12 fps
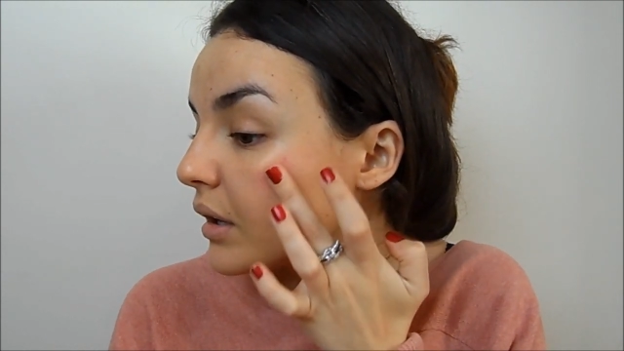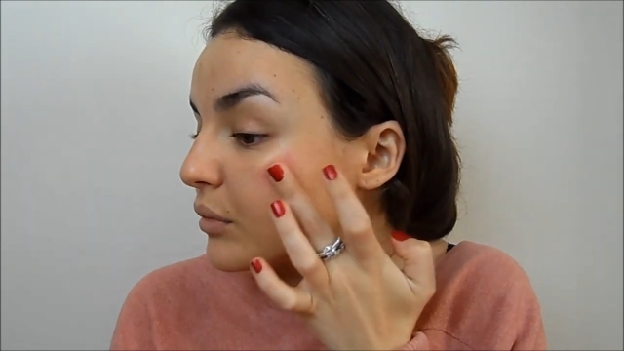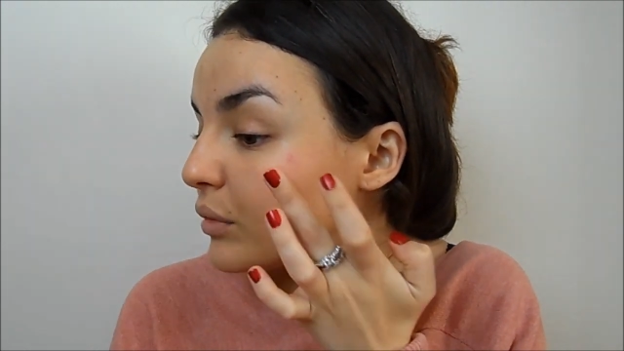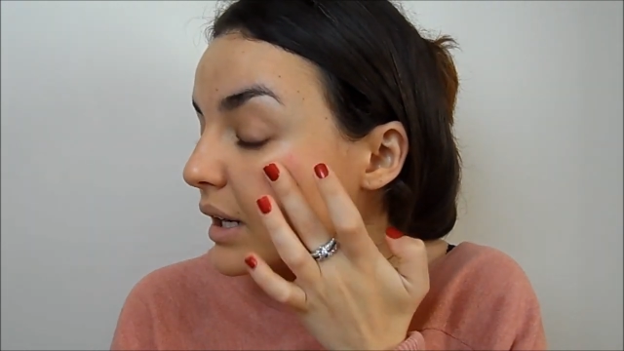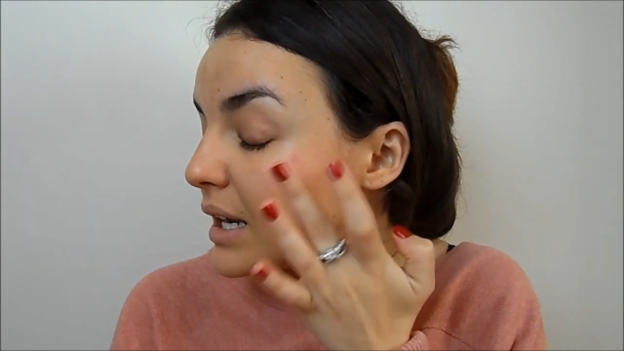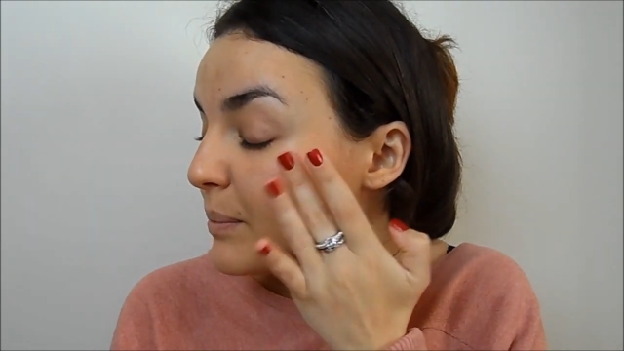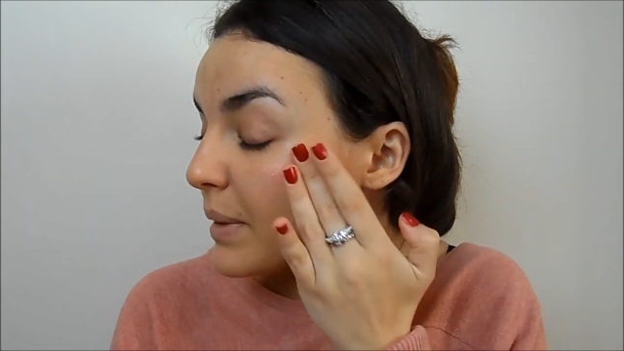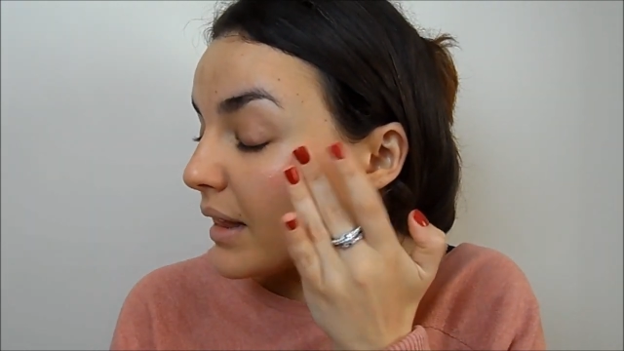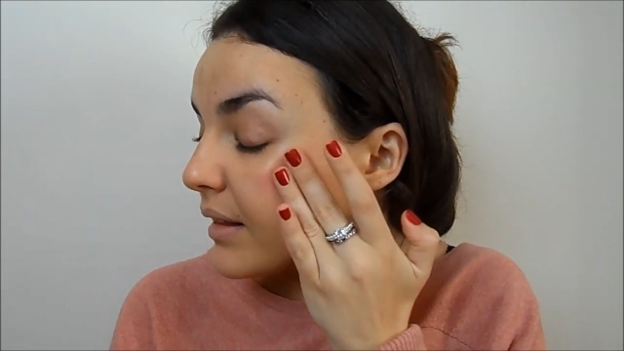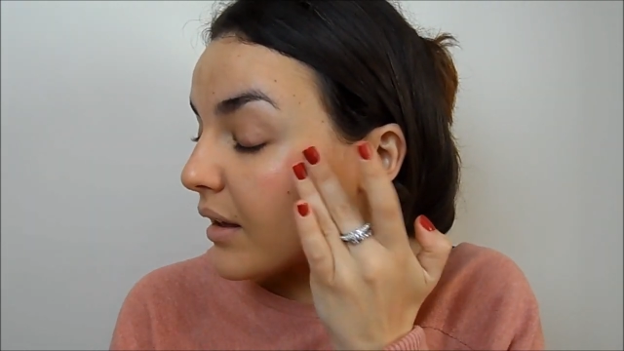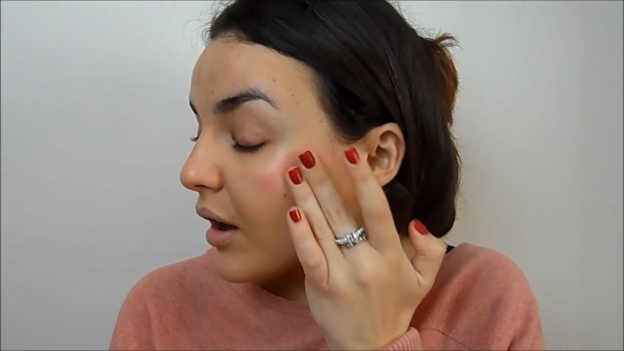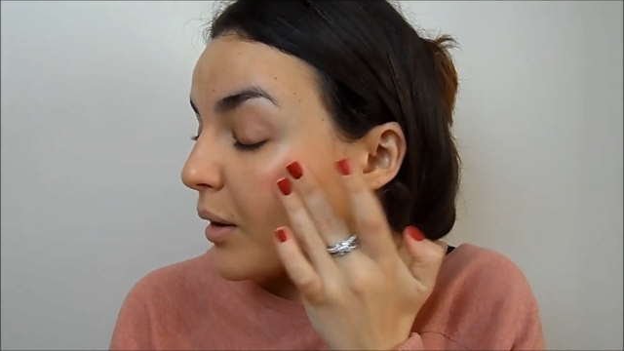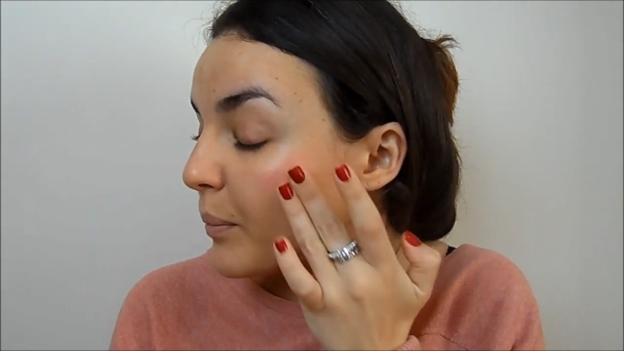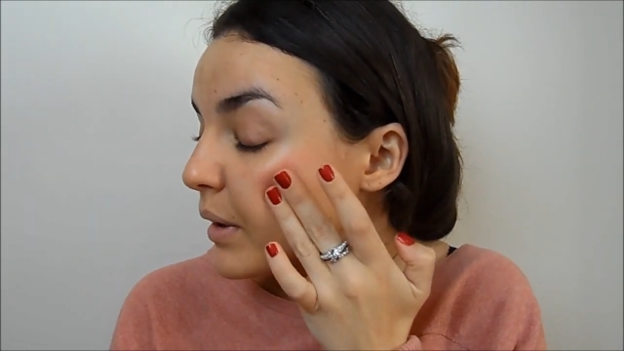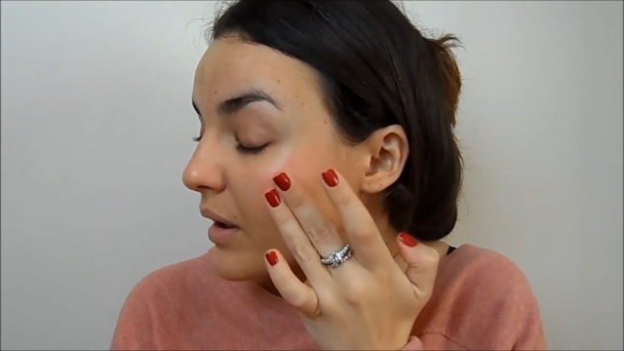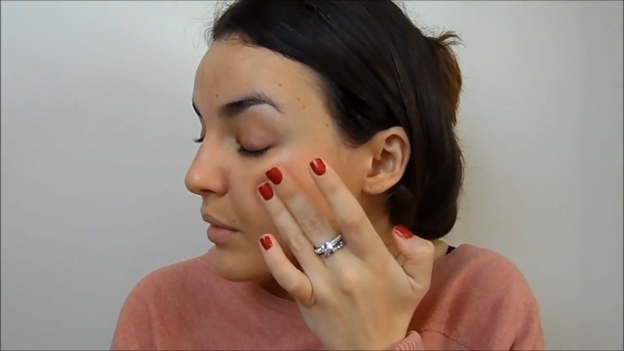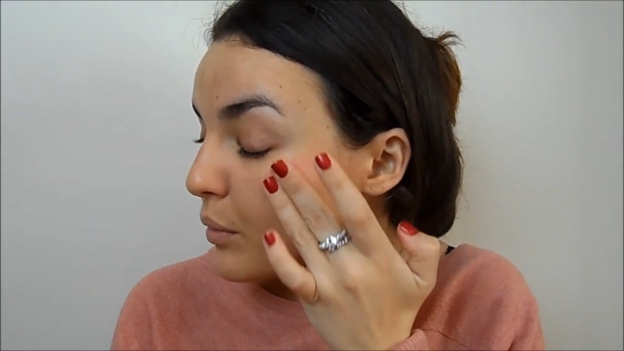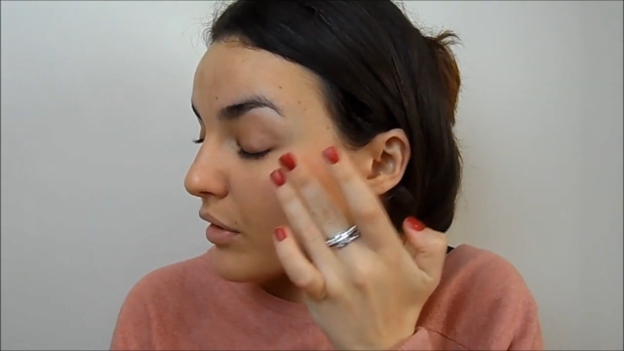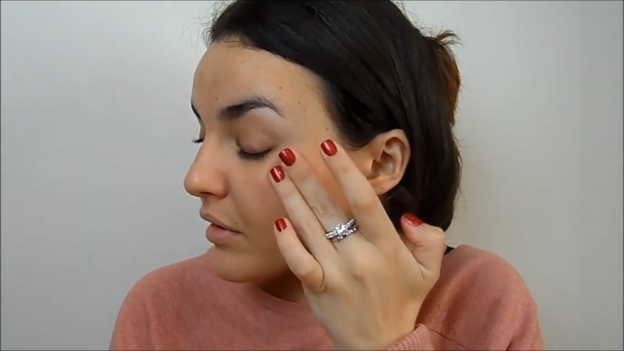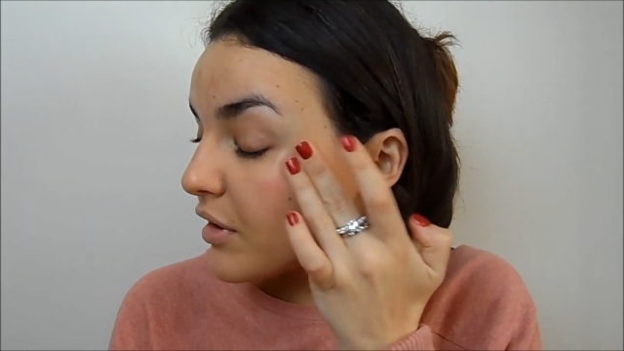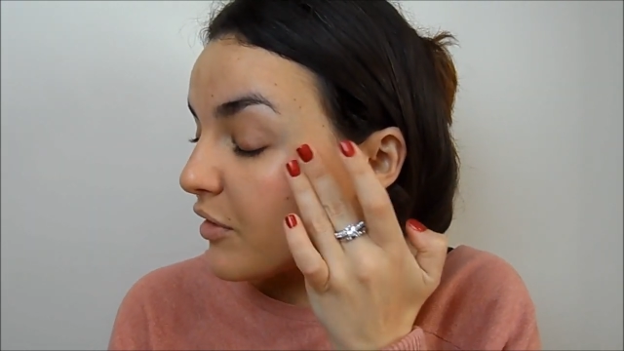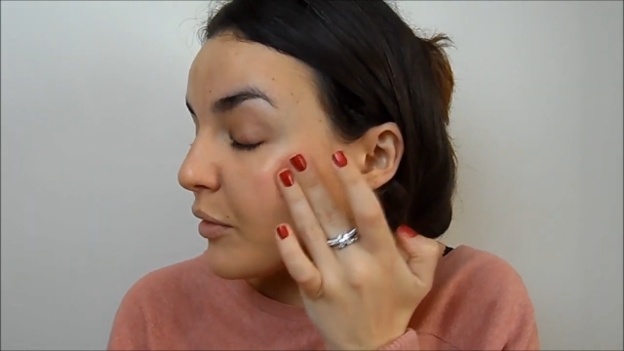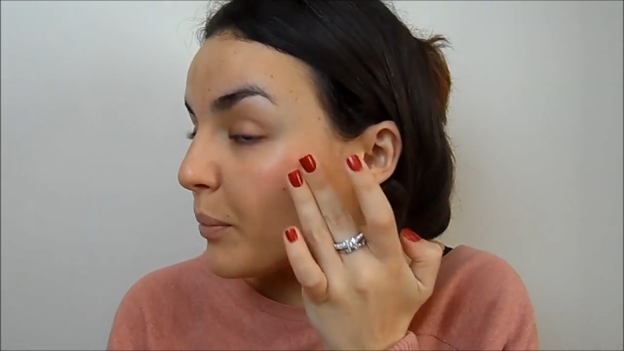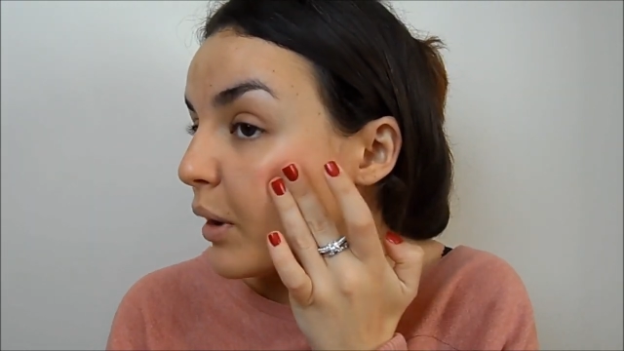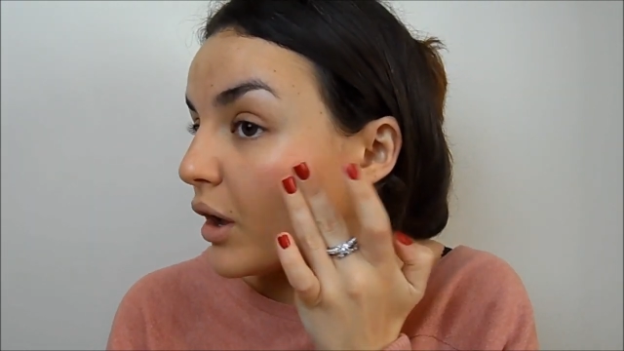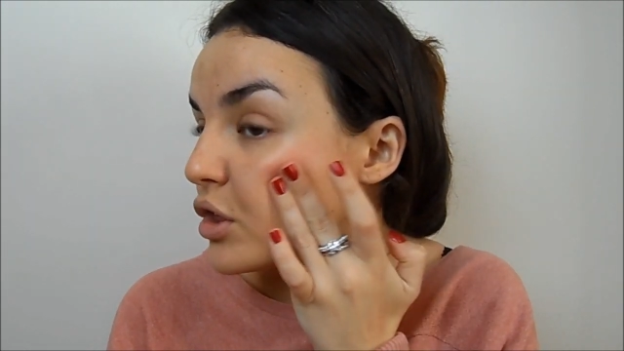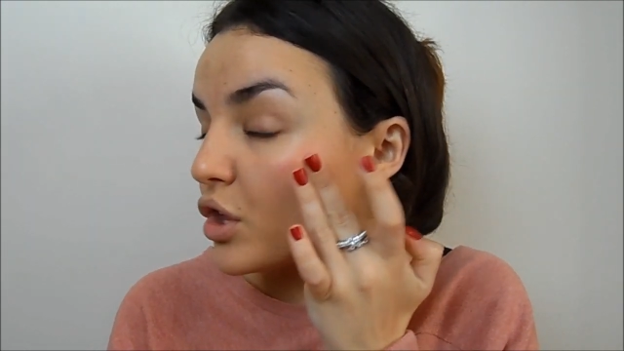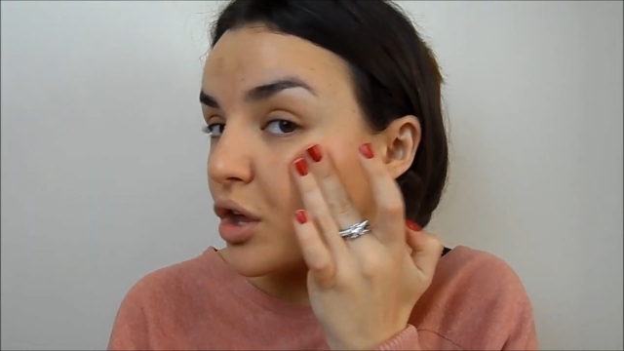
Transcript: and really build it up because once you've applied